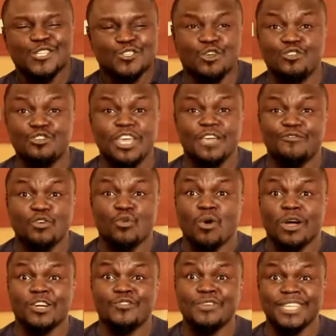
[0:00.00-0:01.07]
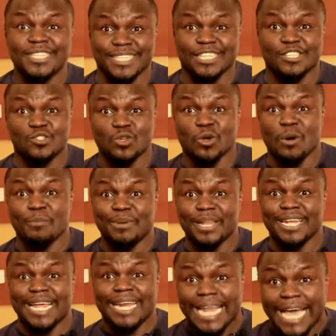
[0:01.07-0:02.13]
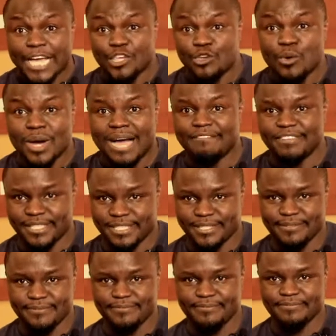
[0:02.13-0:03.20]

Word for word: So if you want reasons to complain and nag, you have it.